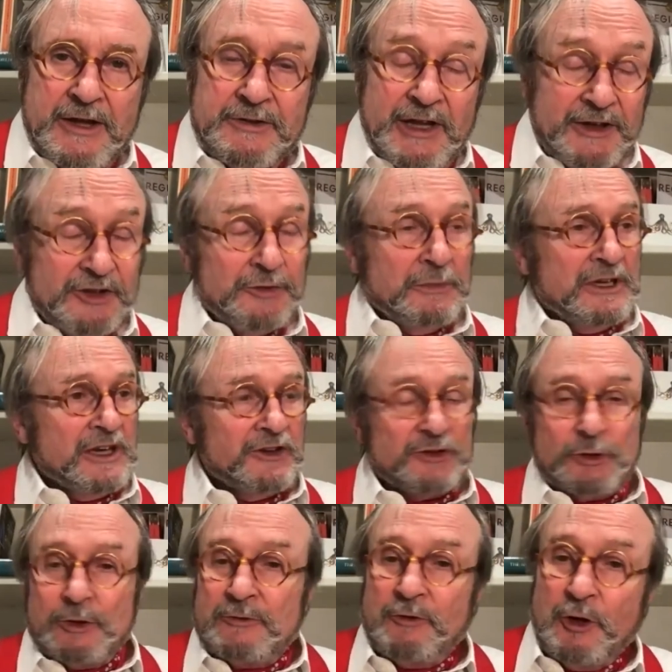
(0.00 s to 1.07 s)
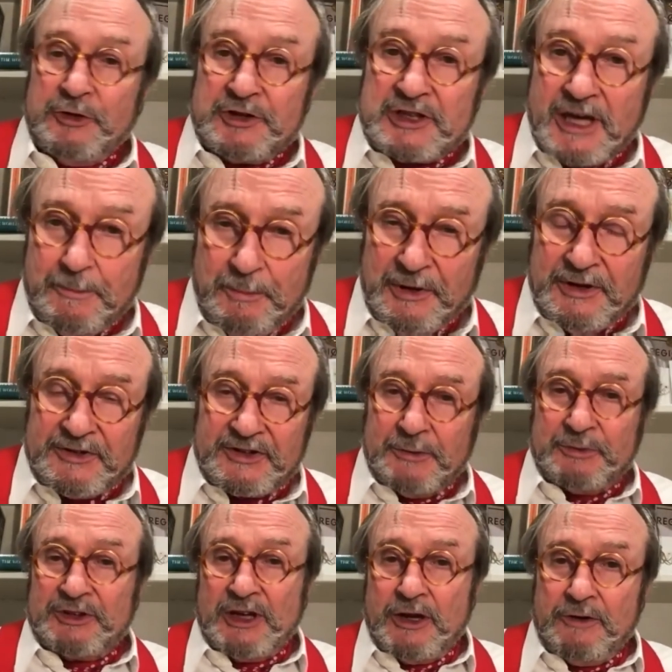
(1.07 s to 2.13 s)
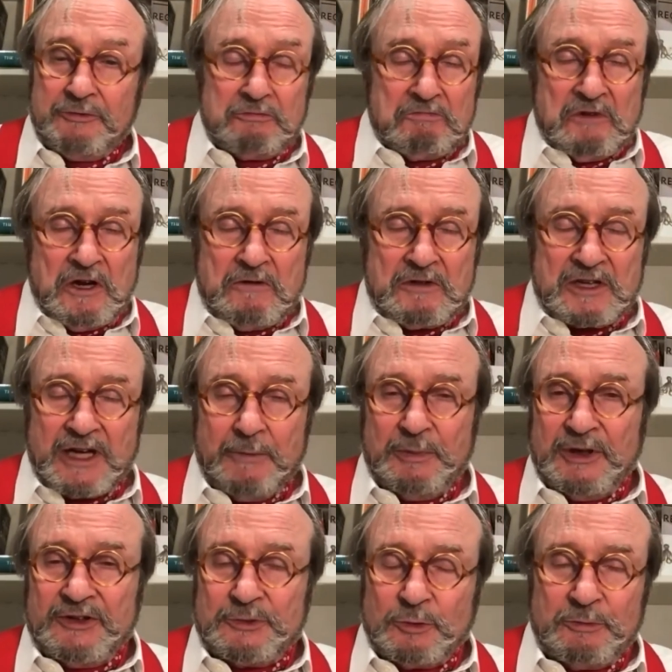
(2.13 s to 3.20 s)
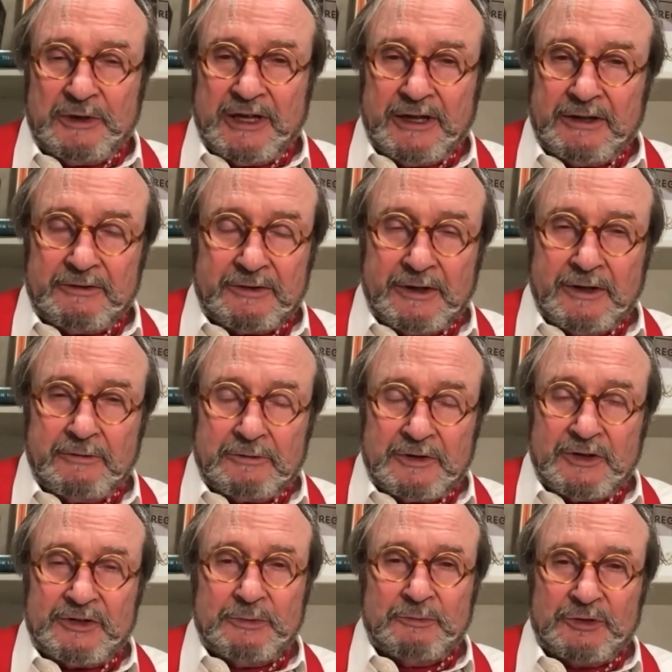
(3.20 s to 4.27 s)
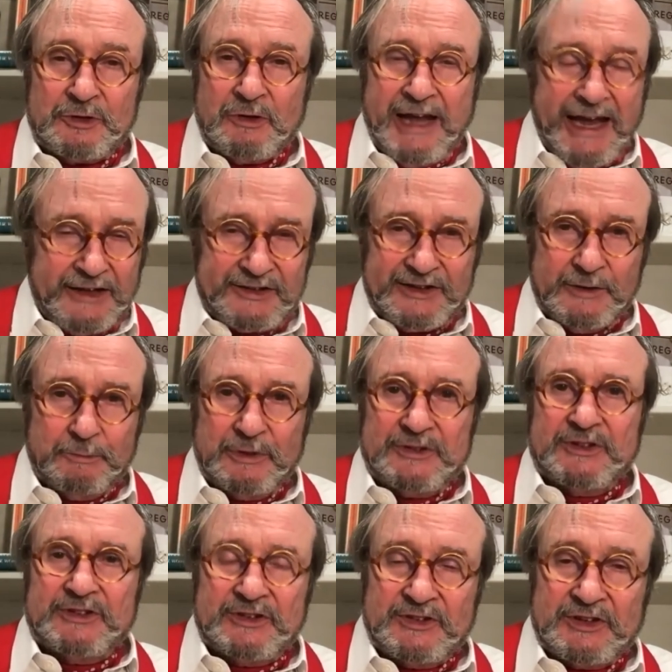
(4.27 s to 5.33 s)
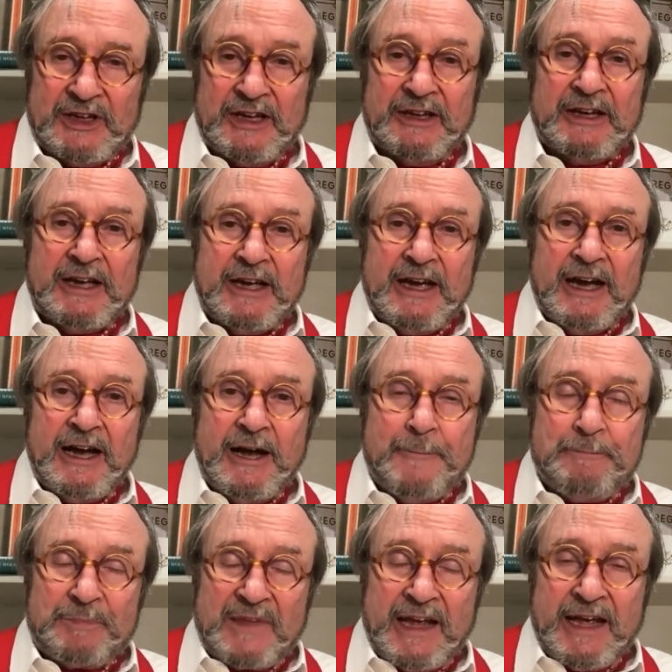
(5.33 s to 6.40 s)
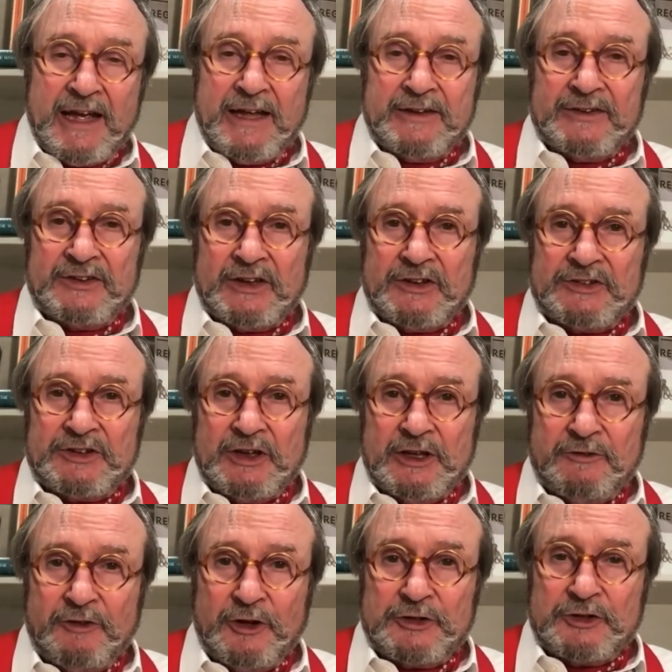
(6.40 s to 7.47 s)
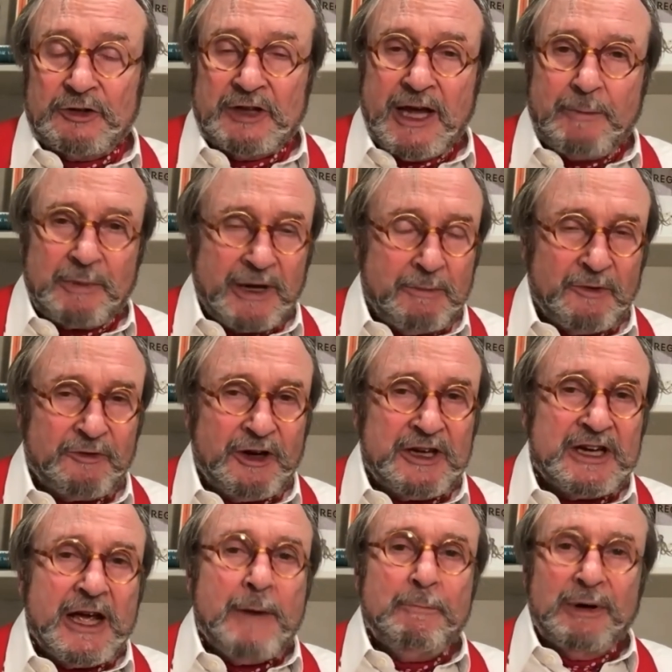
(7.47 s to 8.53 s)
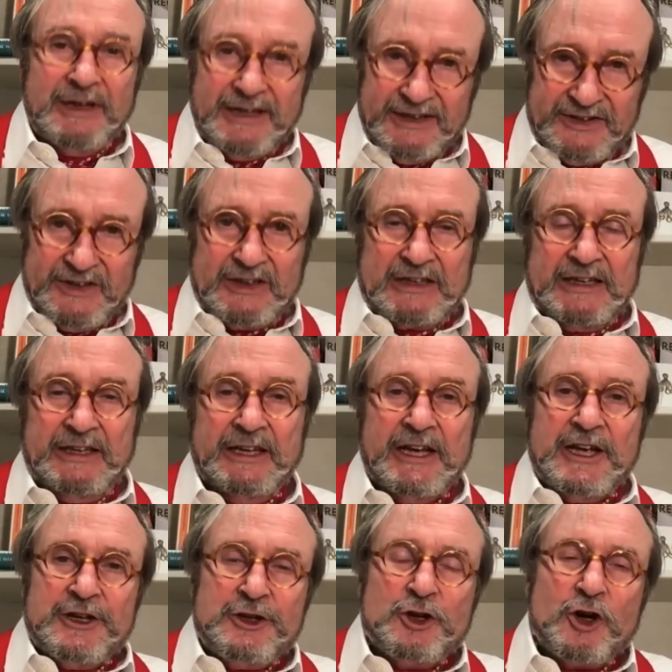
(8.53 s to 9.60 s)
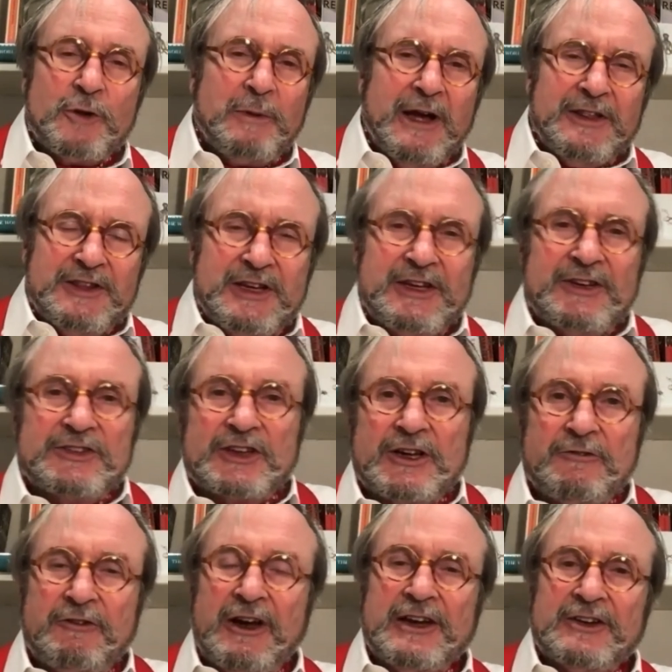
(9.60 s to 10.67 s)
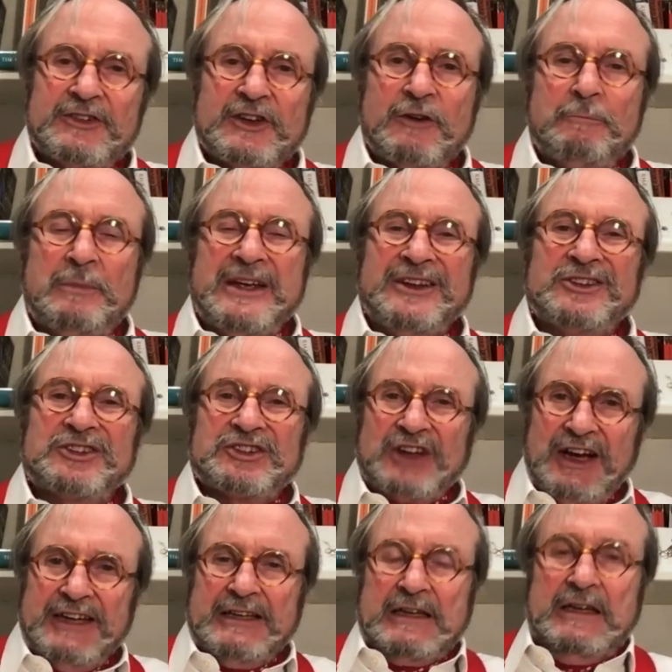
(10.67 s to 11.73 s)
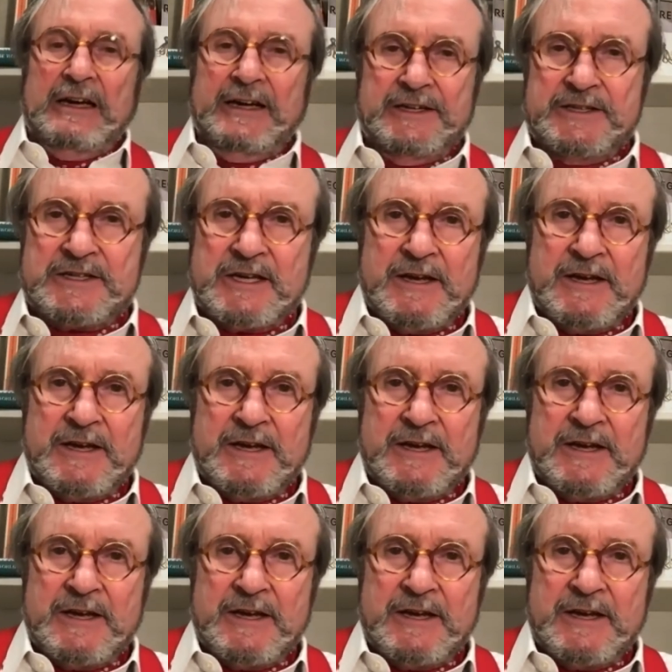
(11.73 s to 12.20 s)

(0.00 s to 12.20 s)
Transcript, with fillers: That doesn't mean necessarily avoid the companies themselves. No, the companies will be, there's some of excellent businesses there um, and uh, certainly focus on that. But I'm afraid politically, Europe, I think, is going to find itself being sidelined